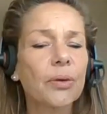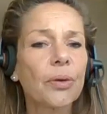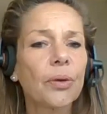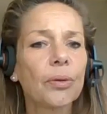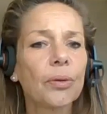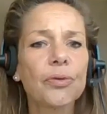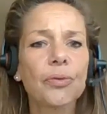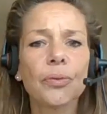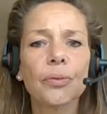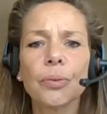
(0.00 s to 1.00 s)

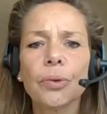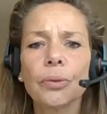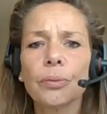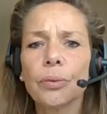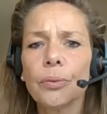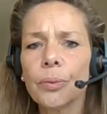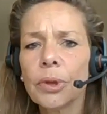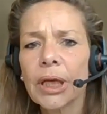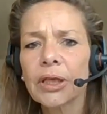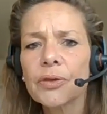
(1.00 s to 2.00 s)
Who
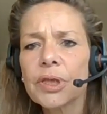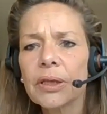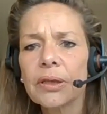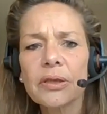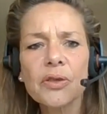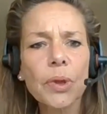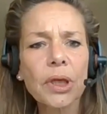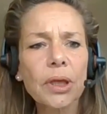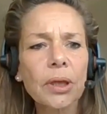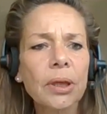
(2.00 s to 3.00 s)
would like to take this
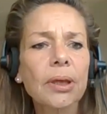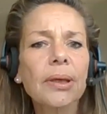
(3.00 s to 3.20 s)
one?